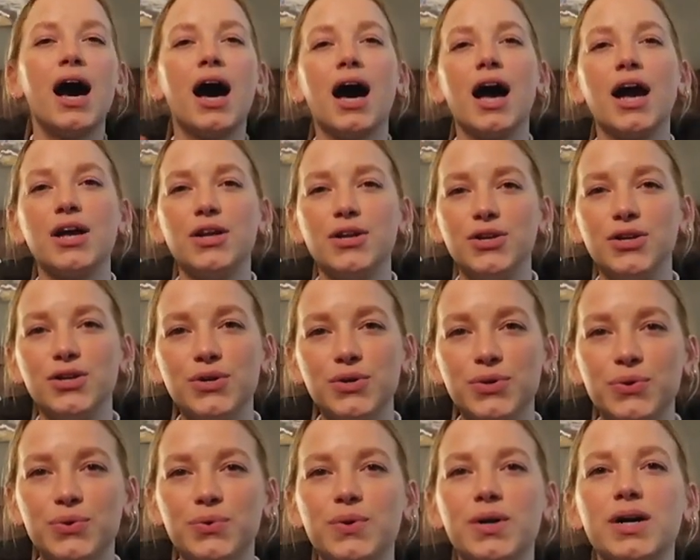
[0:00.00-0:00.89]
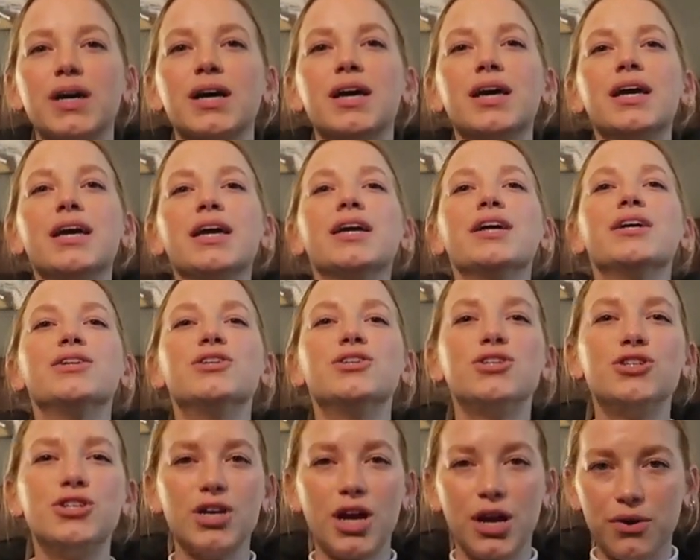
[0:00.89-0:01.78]
I knew in
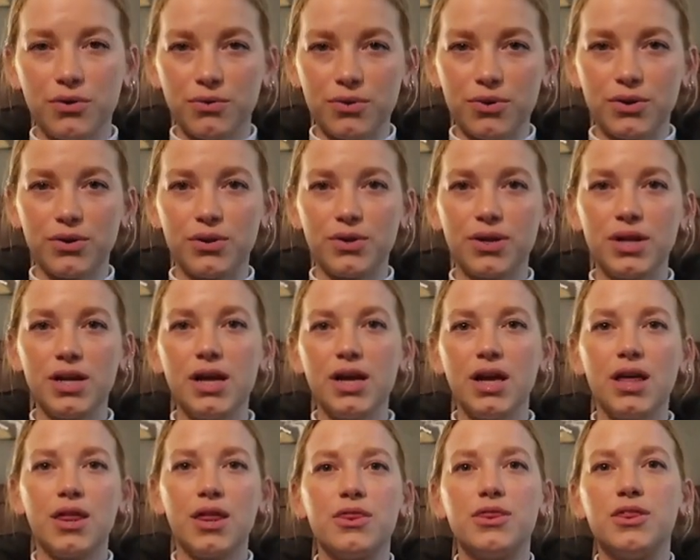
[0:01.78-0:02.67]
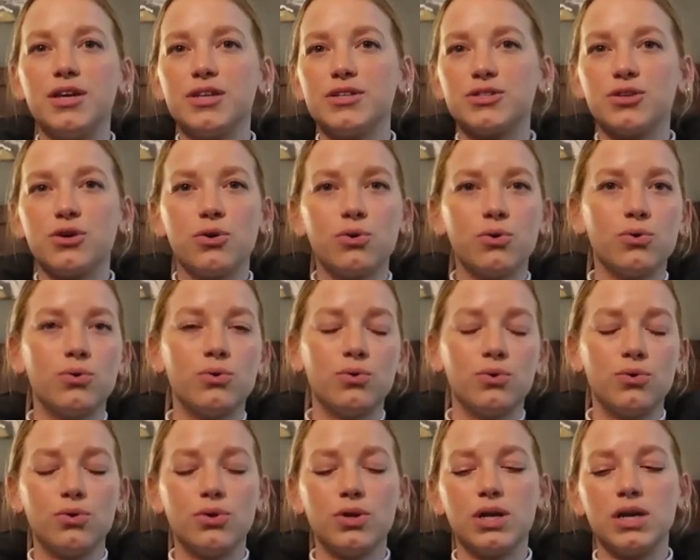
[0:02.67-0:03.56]
general this
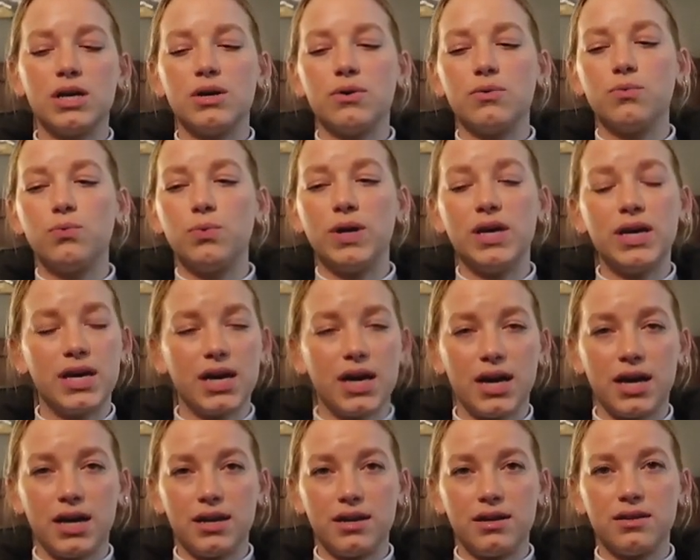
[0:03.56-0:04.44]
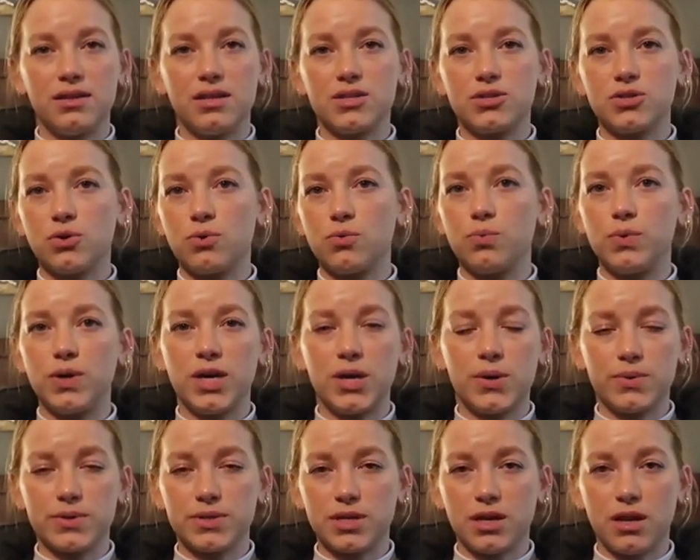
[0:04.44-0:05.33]
whole weekend, this whole
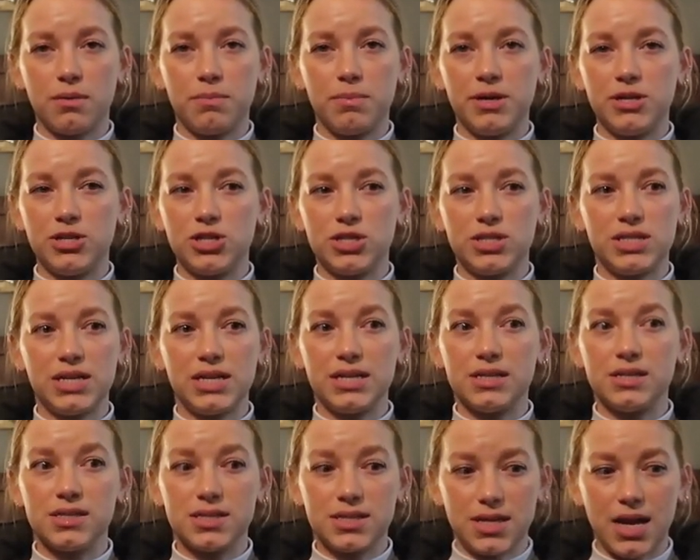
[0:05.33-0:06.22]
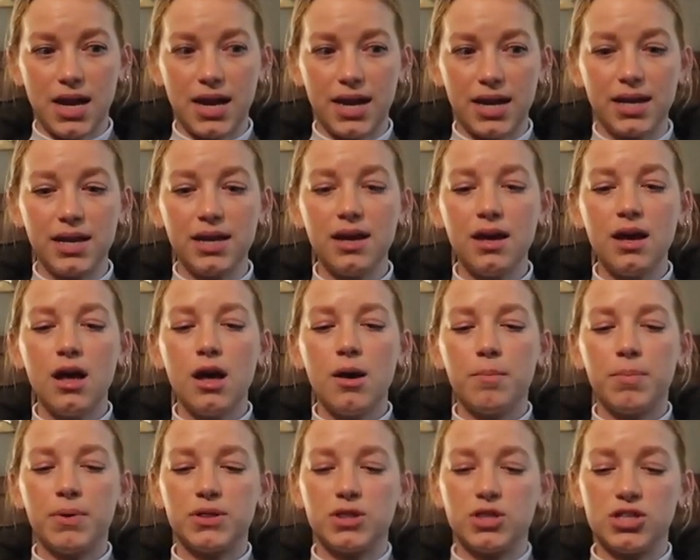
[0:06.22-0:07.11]
week was gonna be just insane,
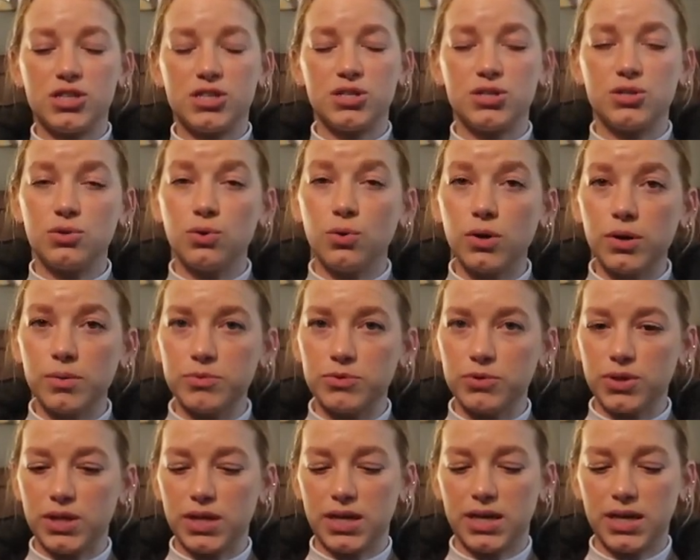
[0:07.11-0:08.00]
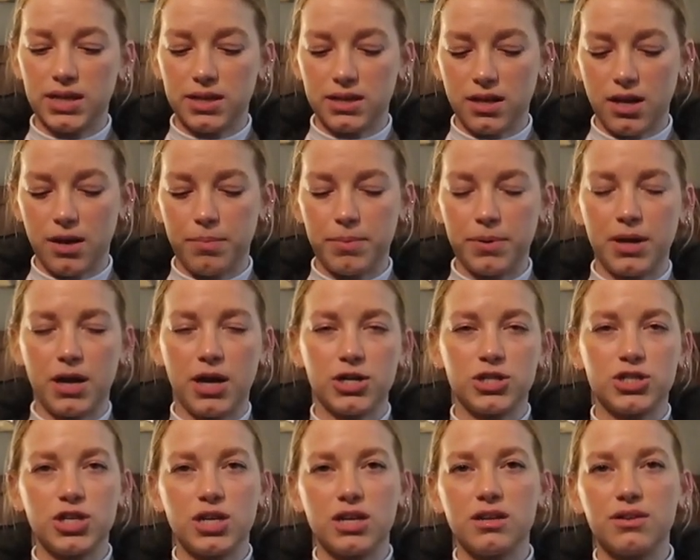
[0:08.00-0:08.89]
but the storms really kicked it up a
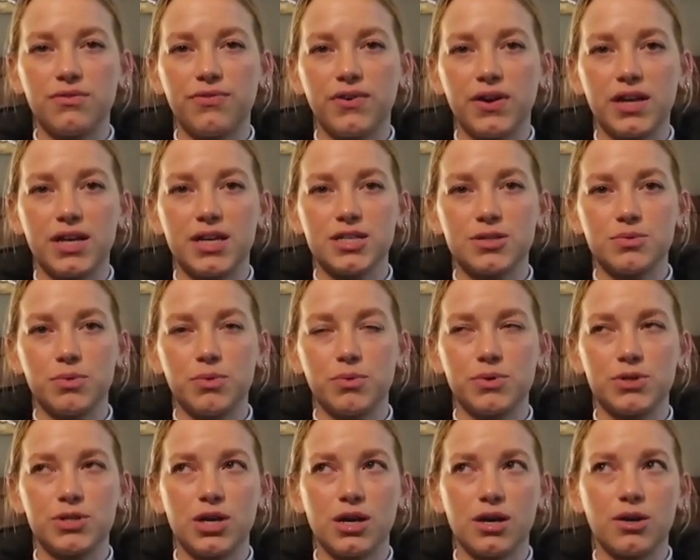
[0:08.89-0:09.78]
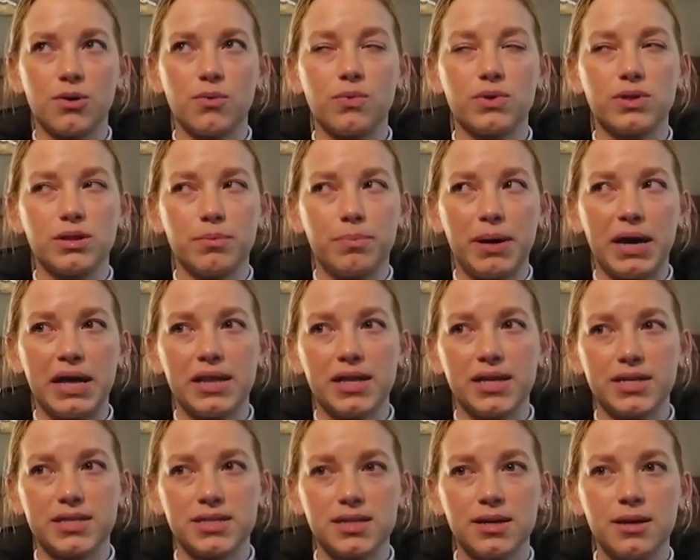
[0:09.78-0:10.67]
notch. And it's funny because we were talking with the
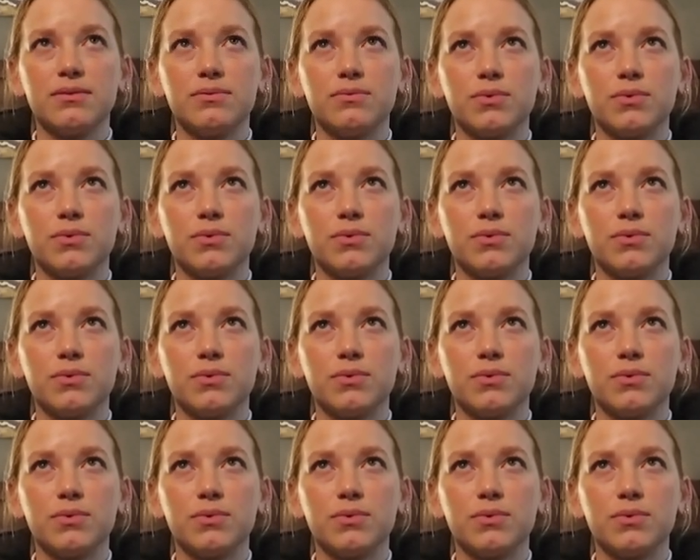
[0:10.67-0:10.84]
pilots.